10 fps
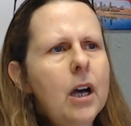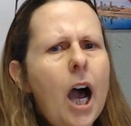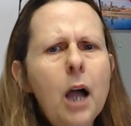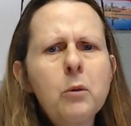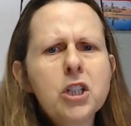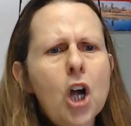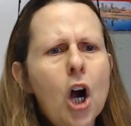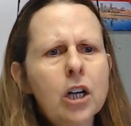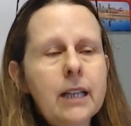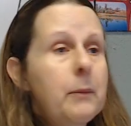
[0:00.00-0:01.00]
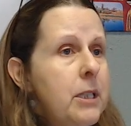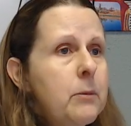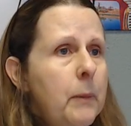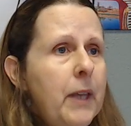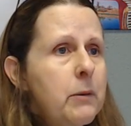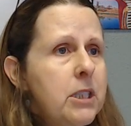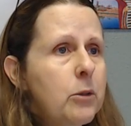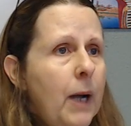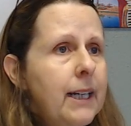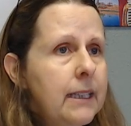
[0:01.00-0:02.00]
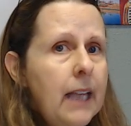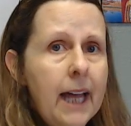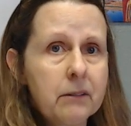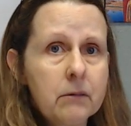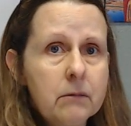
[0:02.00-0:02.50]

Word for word: I wish our because remember, they were still writing in Latin.